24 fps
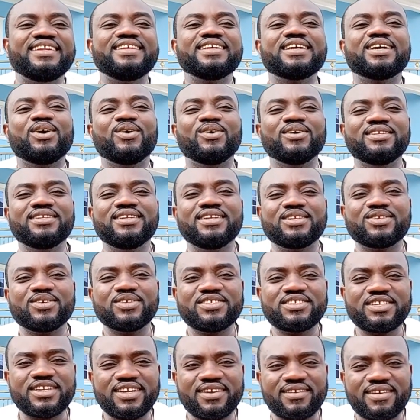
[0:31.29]
the
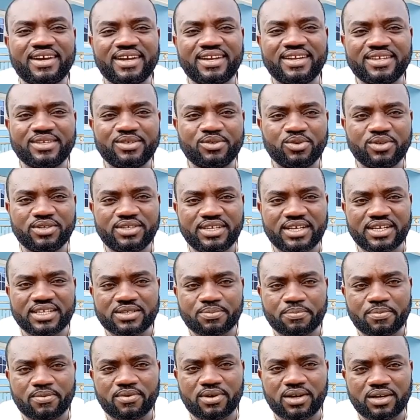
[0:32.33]
Coordinator General, Edo
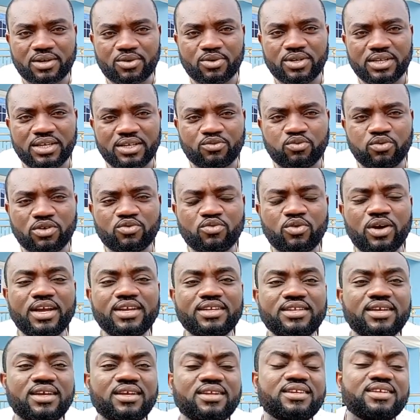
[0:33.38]
Diaspora Connect
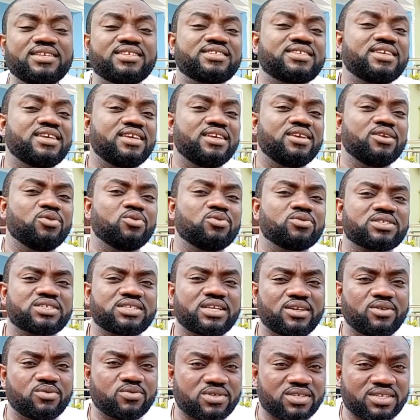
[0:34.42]
Worldwide, the CEO
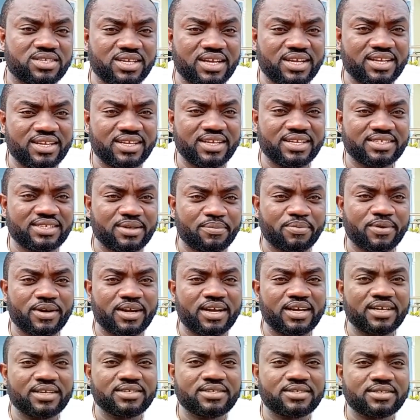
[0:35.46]
Stand Sadi
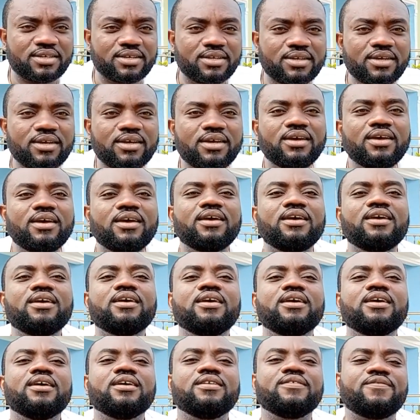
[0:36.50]
Enterprise.
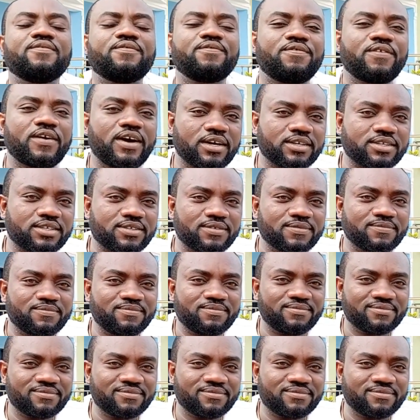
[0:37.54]
In fact,